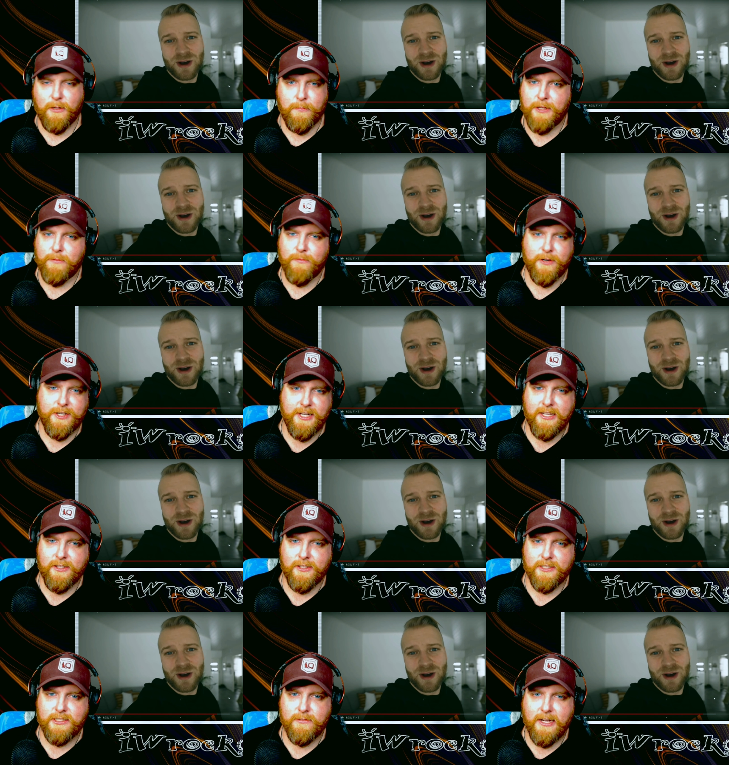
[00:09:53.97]
Speaker 1: bit
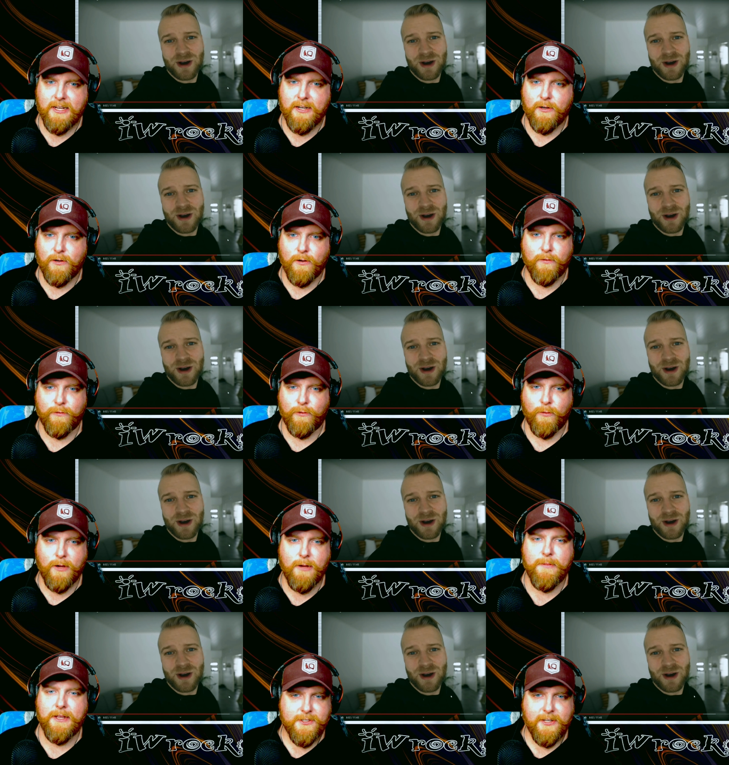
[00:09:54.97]
ridiculous, right? Or
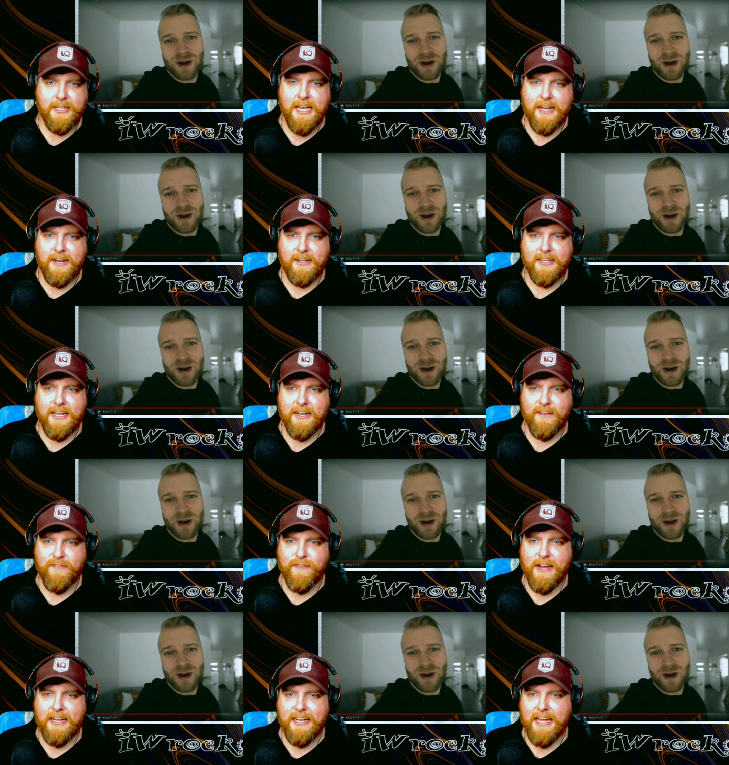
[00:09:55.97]
overwhelming. So you got to kind of
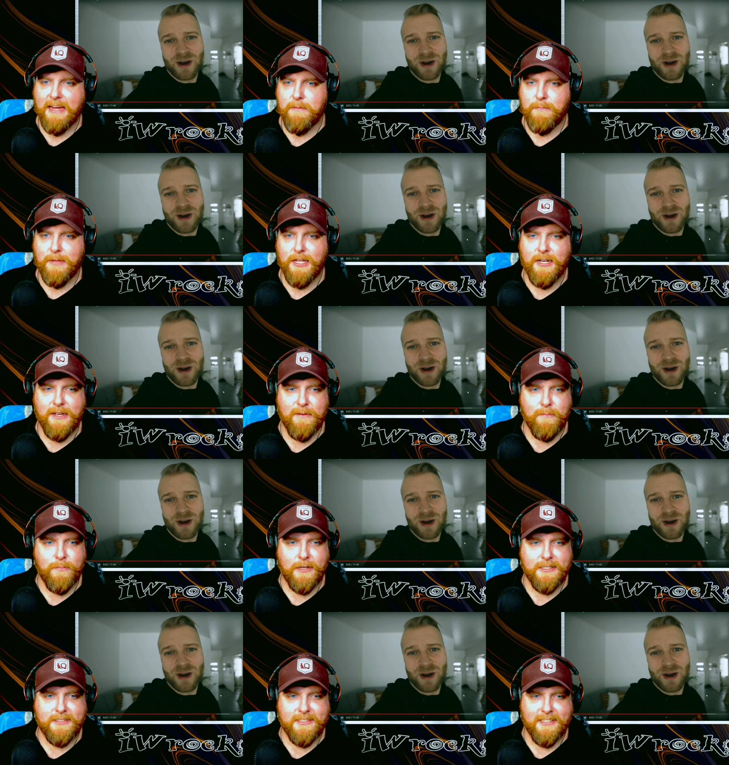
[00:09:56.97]
find that medium.
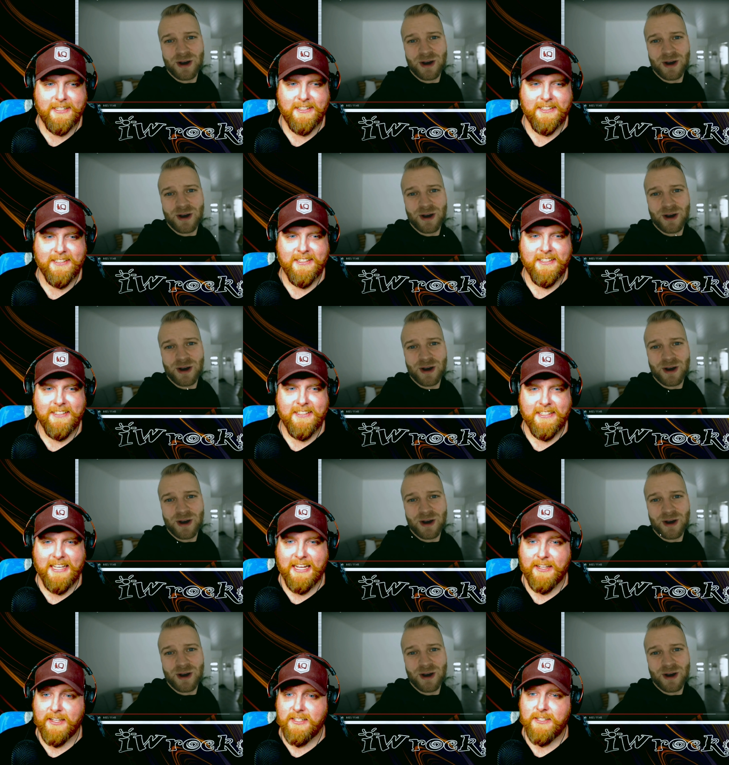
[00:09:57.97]
But
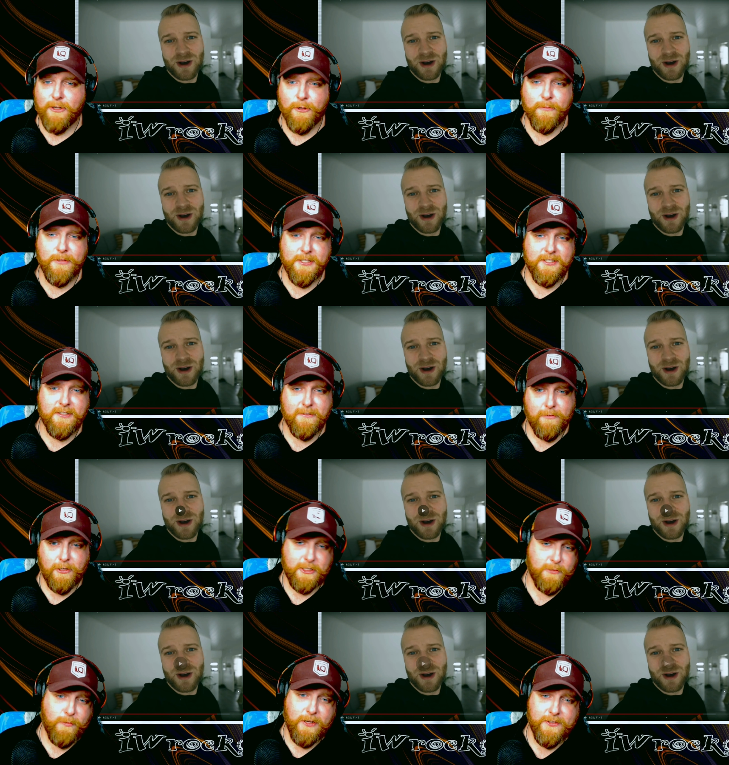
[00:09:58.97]
Yeah, this home
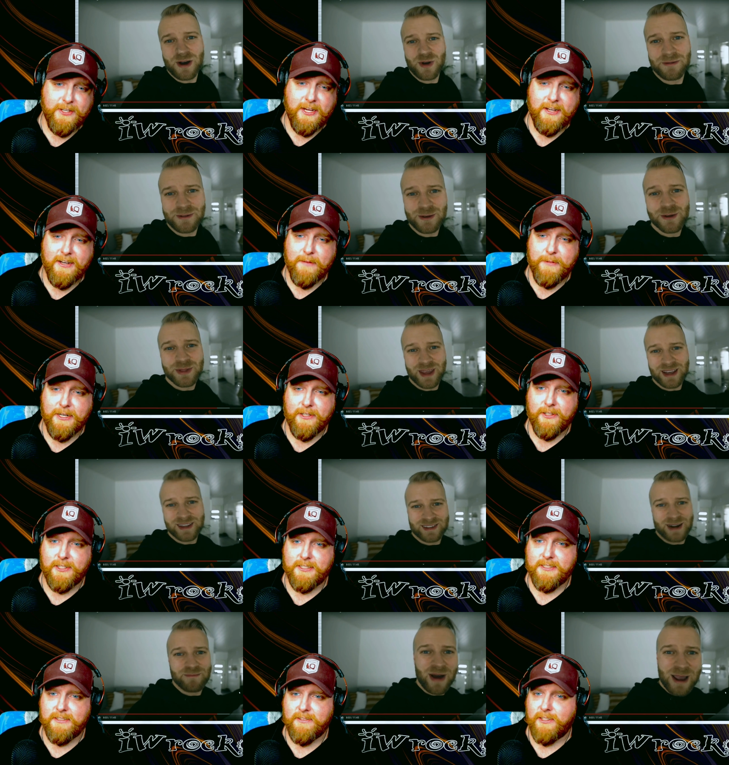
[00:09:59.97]
looks well
Speaker 2: done. I mean, a few
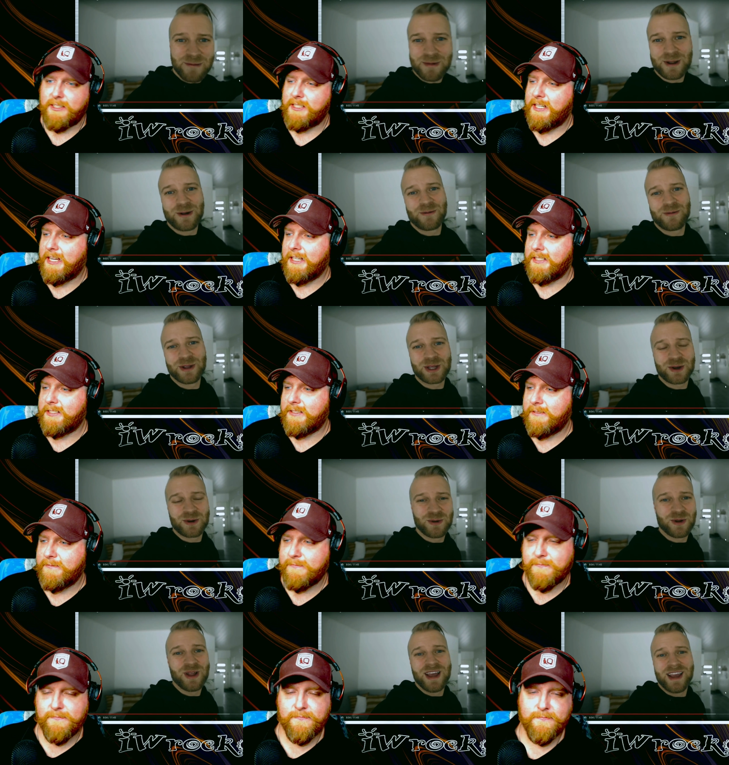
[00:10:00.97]
things that in my opinion are really
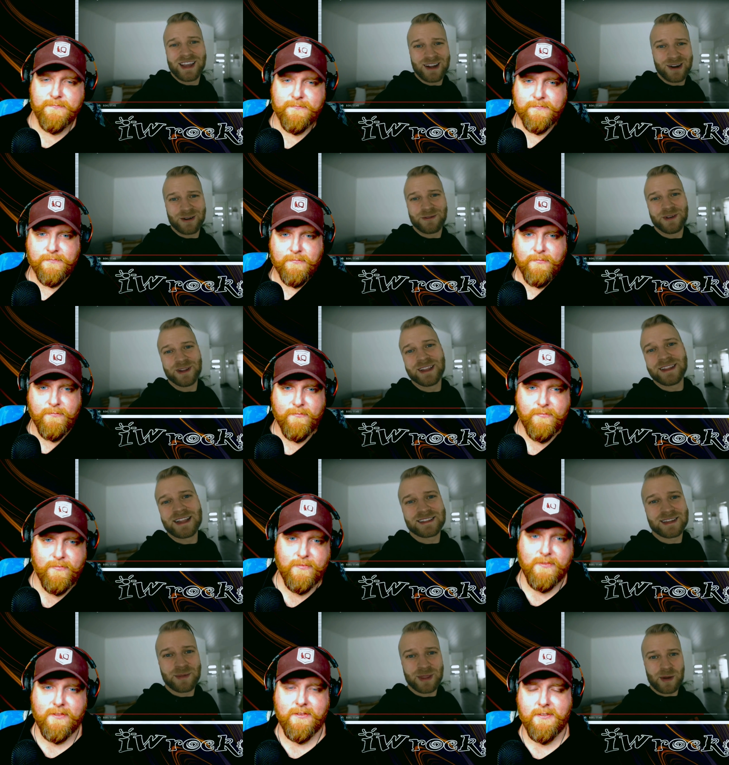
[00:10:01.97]
cool here in
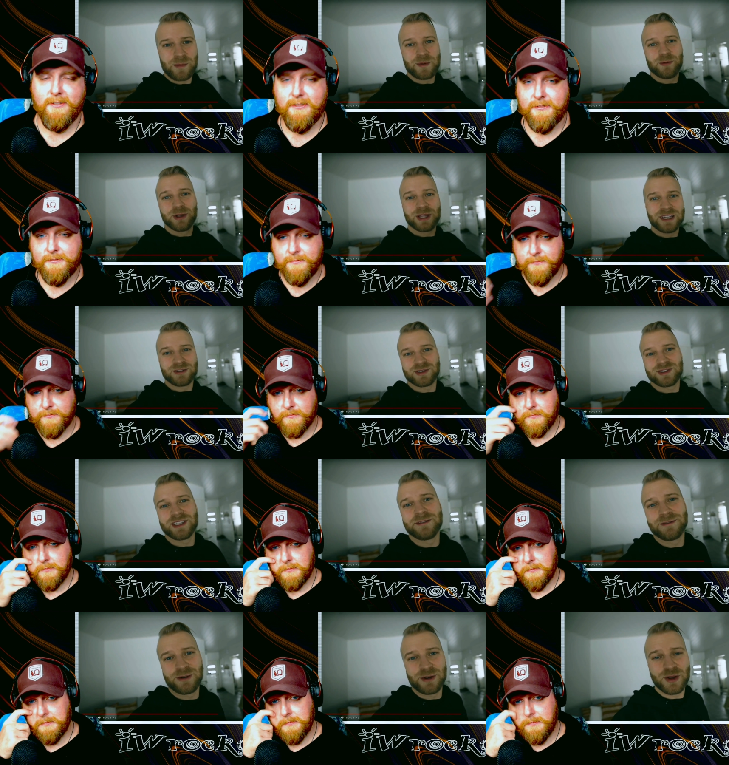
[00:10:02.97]
Finland. That's something that might be really
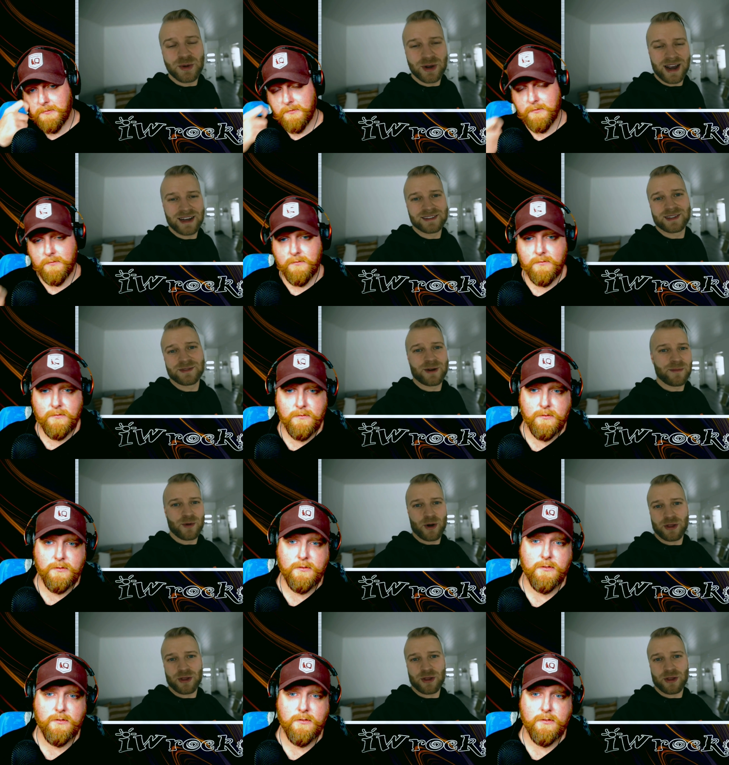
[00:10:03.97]
interesting for you guys from